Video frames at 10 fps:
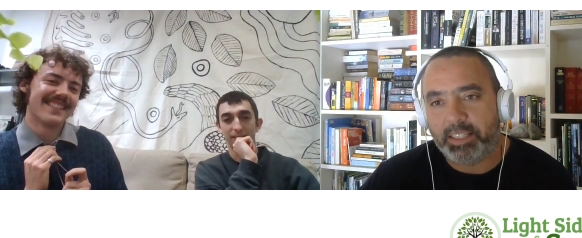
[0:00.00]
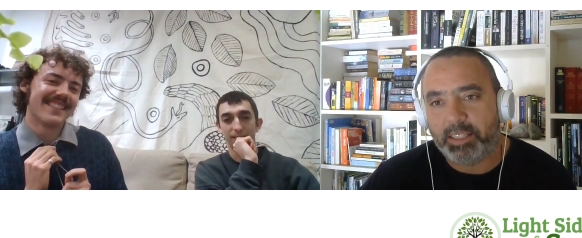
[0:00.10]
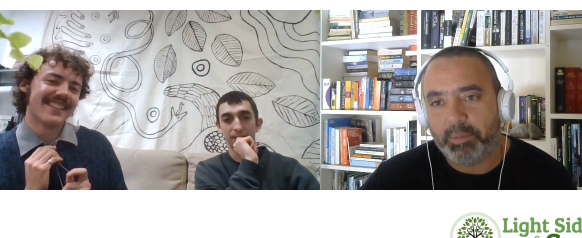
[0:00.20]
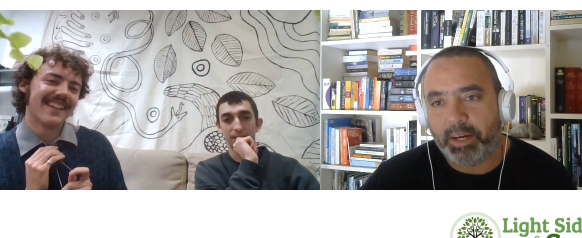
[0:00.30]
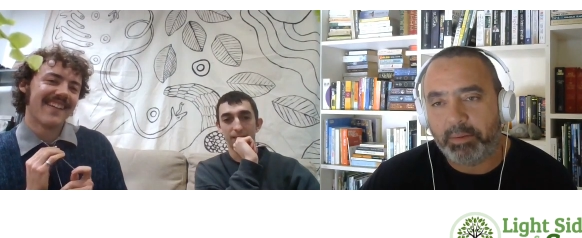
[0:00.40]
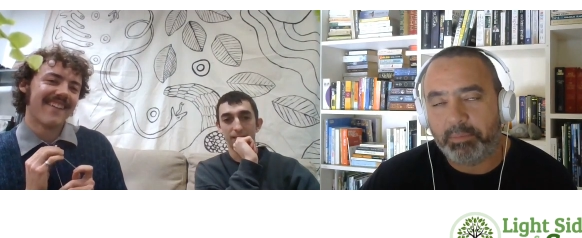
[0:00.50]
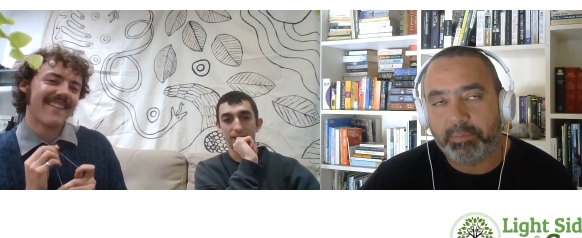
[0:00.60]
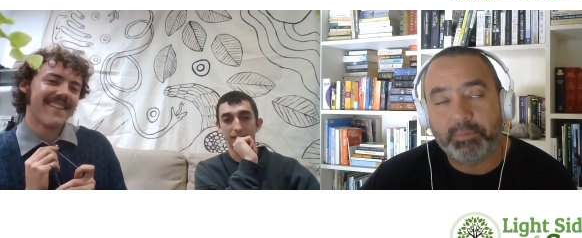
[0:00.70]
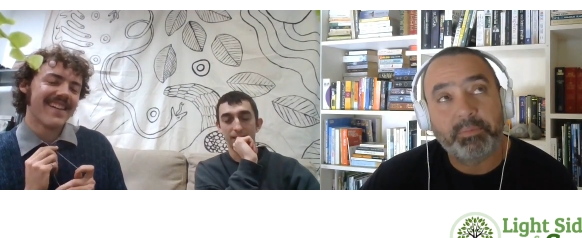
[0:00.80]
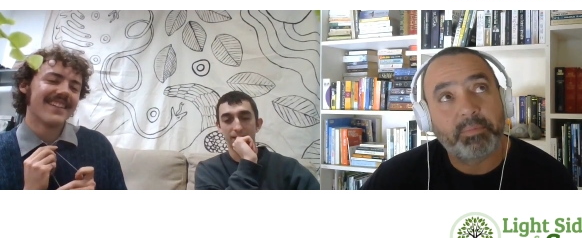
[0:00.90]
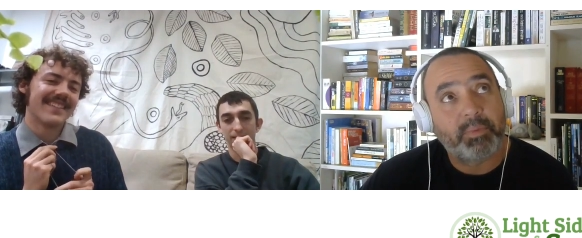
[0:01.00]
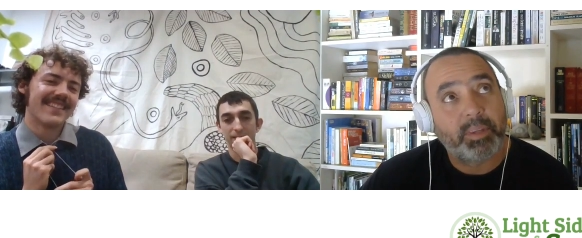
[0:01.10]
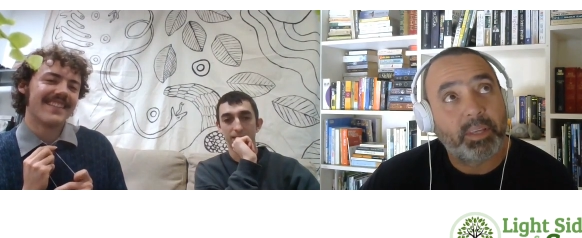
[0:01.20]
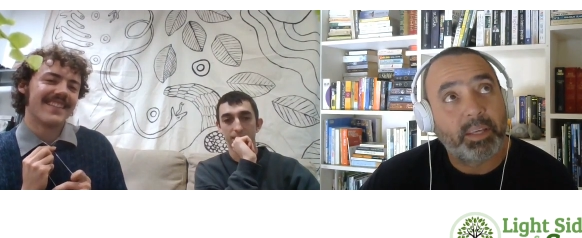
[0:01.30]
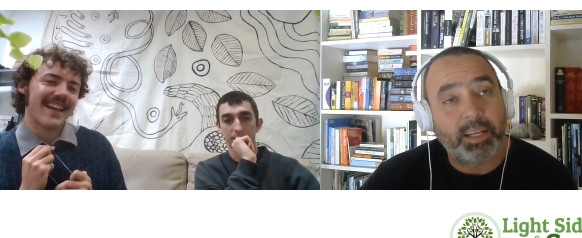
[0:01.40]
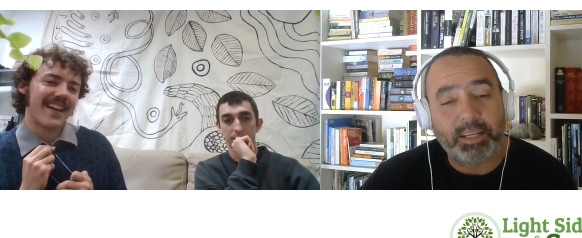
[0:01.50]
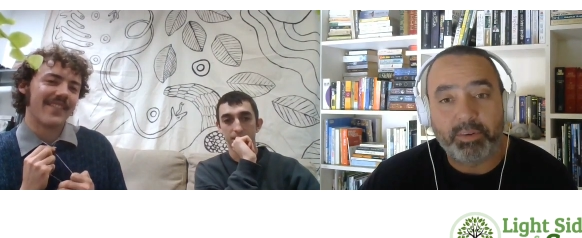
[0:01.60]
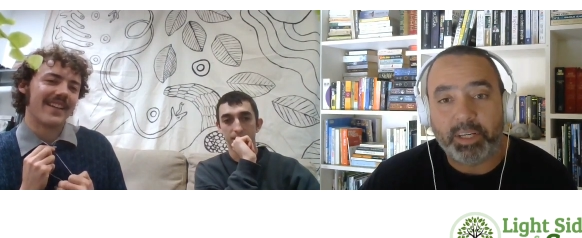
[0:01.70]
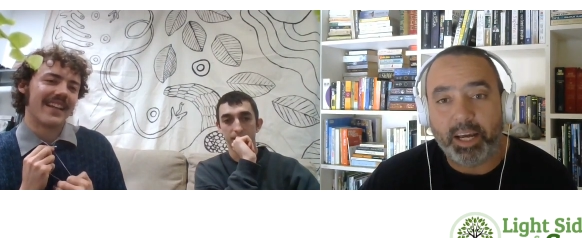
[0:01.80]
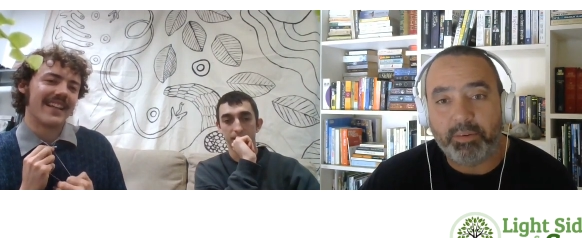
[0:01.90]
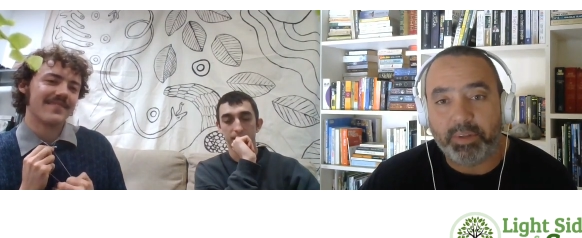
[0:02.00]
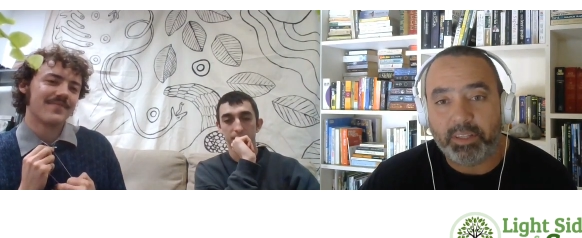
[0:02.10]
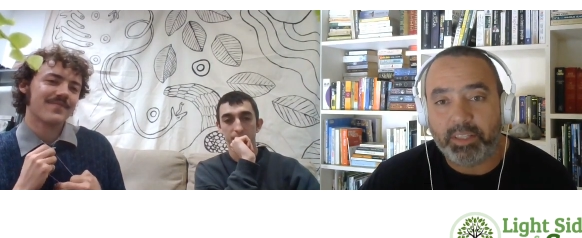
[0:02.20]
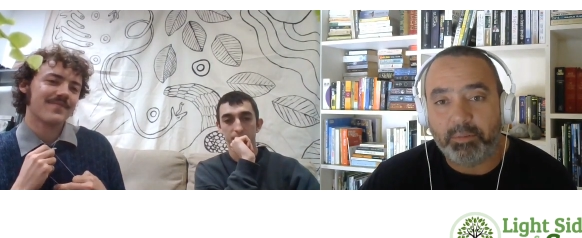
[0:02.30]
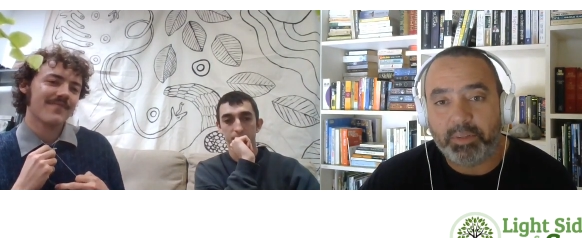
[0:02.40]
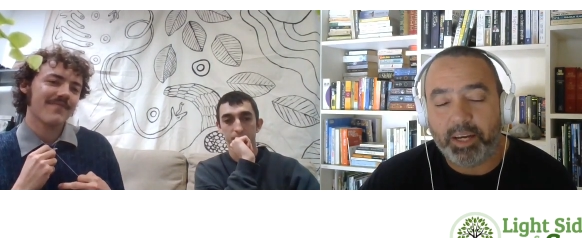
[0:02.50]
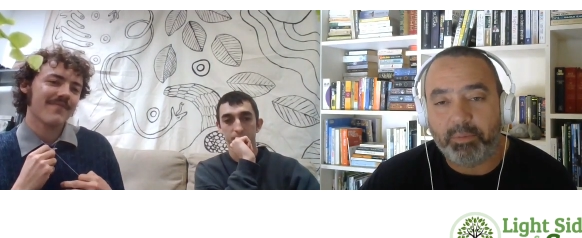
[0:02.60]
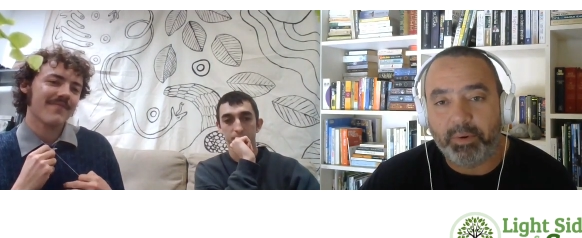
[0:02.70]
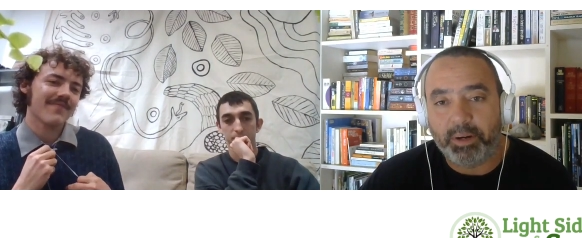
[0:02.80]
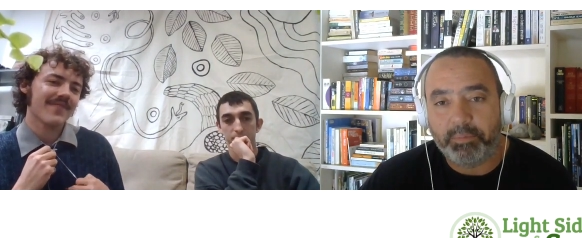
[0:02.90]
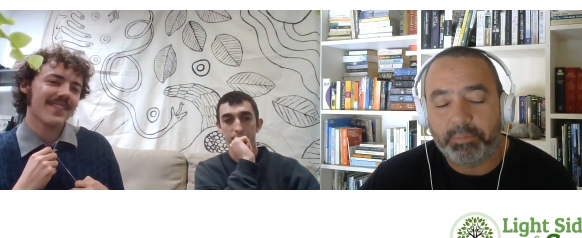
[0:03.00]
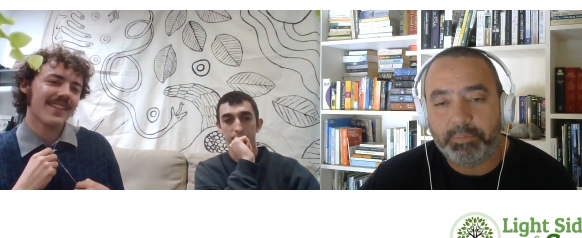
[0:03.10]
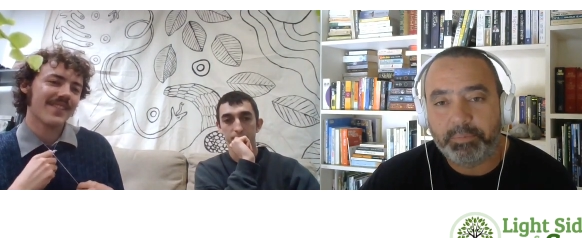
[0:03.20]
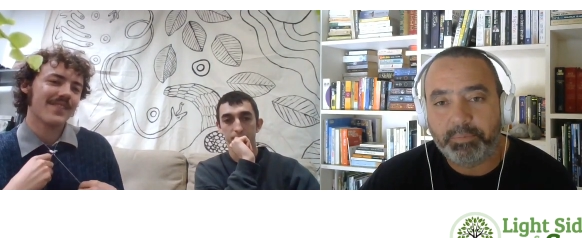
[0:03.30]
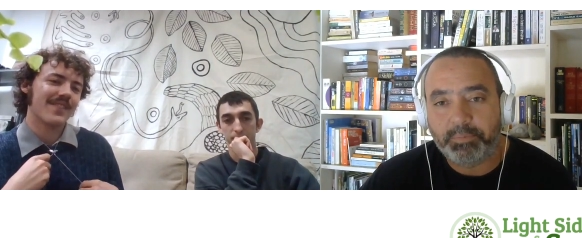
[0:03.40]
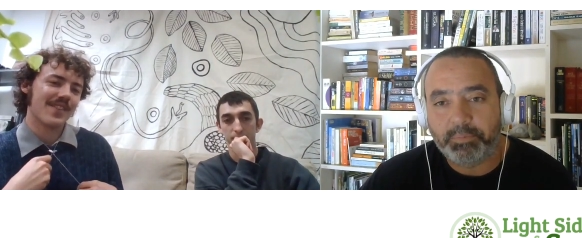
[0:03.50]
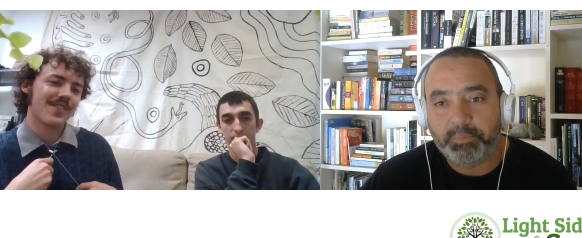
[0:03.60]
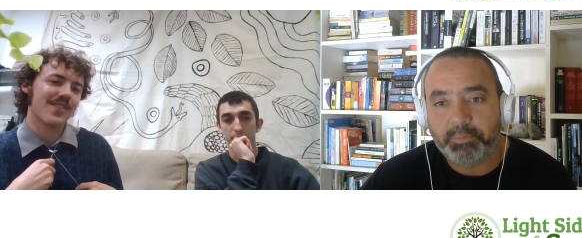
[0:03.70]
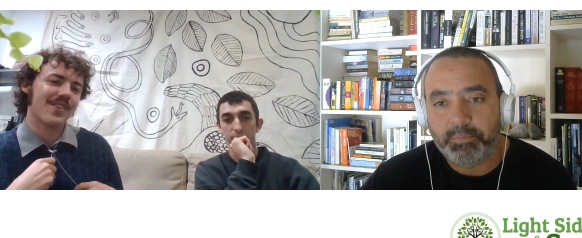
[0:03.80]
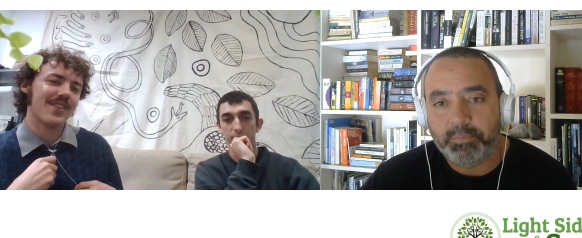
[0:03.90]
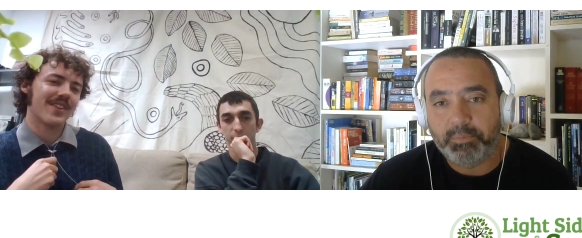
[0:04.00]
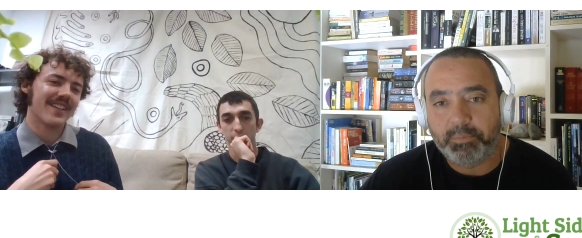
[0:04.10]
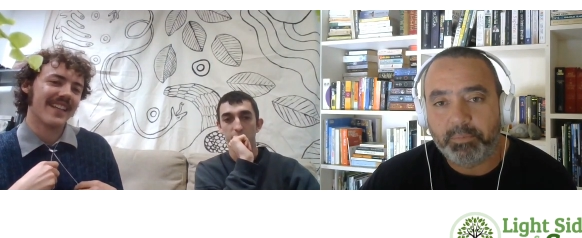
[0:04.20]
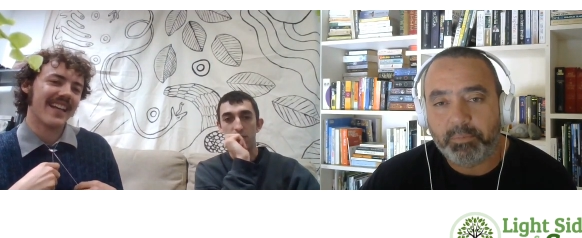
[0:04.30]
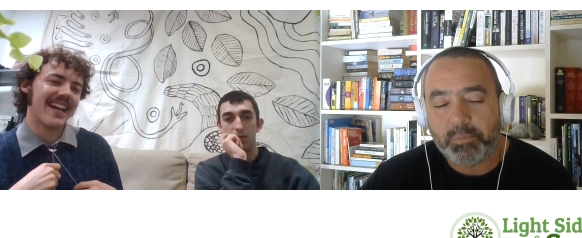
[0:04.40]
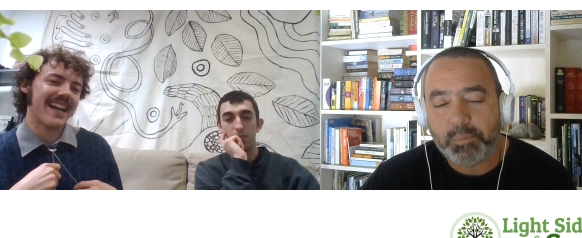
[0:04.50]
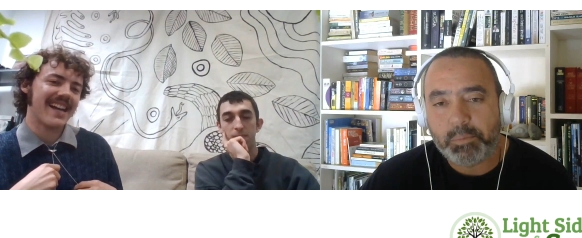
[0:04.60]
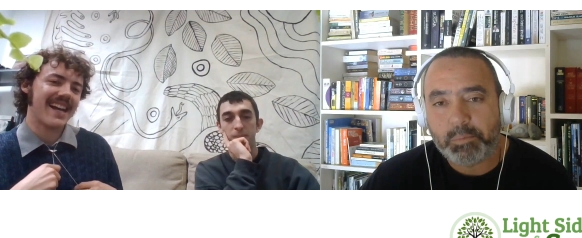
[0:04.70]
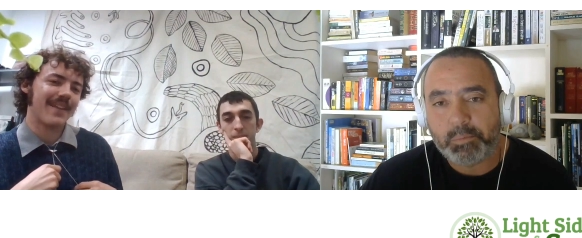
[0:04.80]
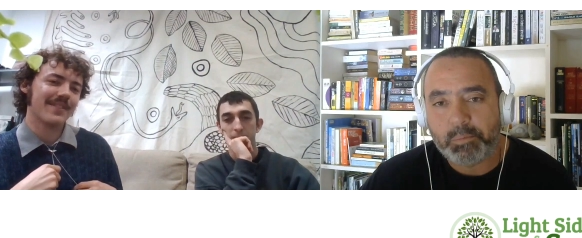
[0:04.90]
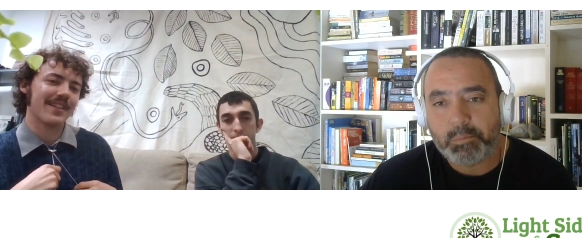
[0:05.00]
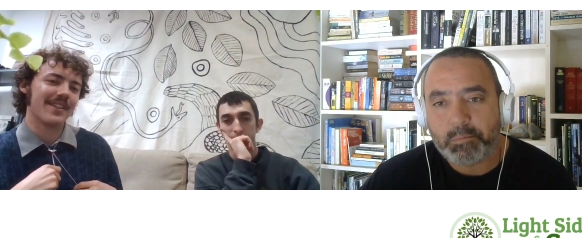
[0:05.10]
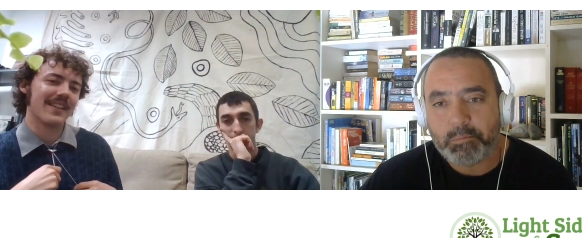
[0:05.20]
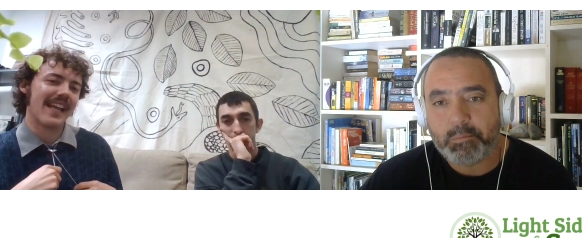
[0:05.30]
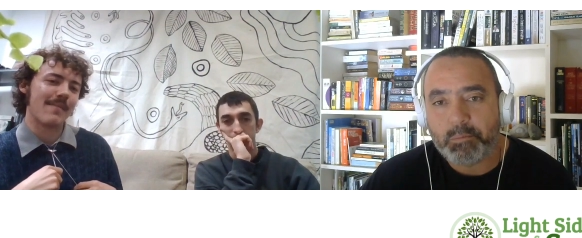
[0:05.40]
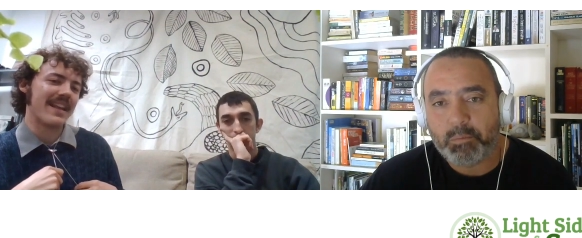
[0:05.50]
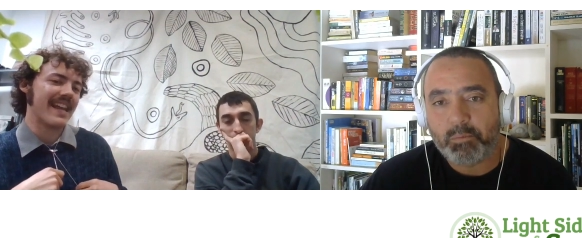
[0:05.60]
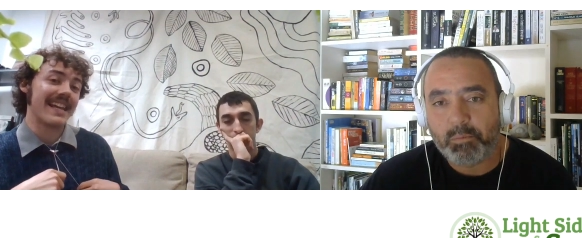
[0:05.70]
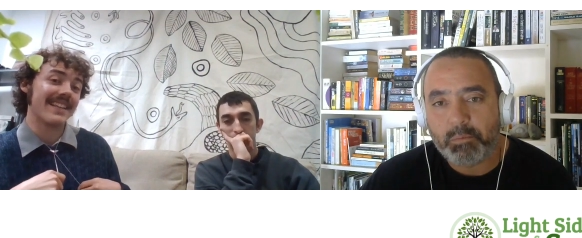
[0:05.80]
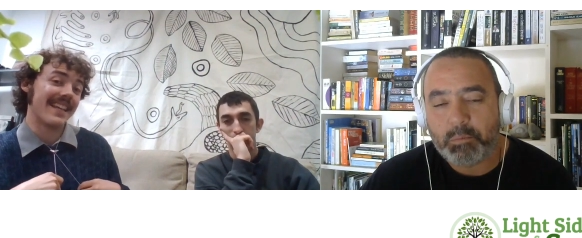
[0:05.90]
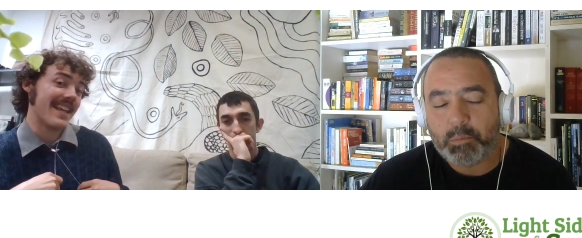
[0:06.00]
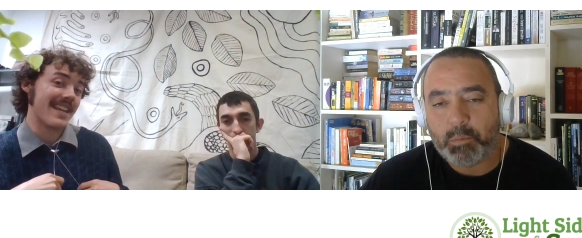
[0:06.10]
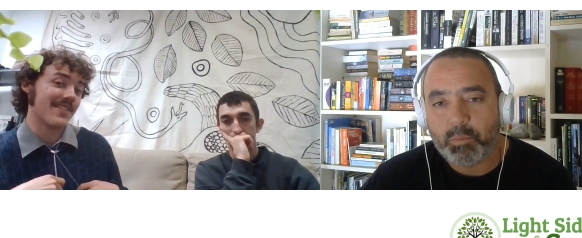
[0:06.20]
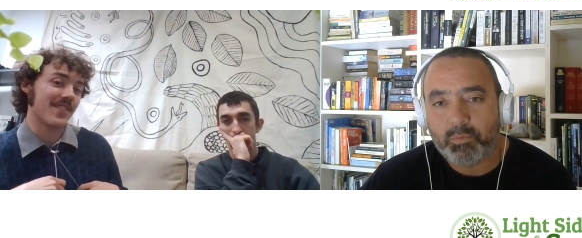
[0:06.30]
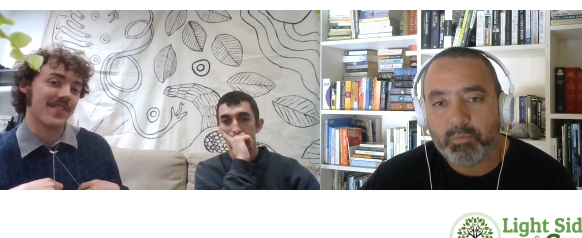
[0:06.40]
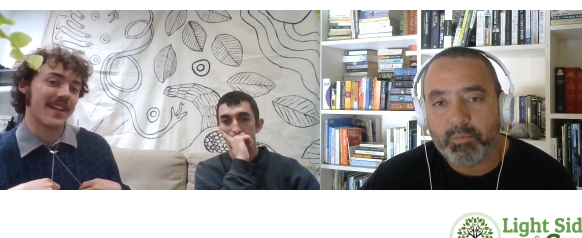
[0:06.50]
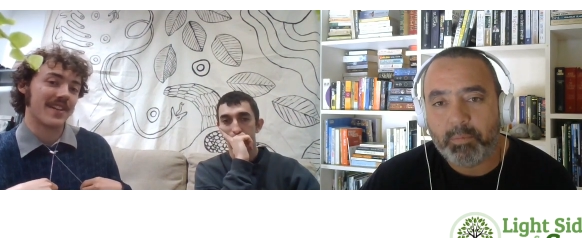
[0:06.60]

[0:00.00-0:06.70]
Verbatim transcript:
Speaker 1: it's it's about Definitely. living life at the same time, right?
Speaker 2: Sure, sure, Yeah, absolutely. I mean, it is it is just an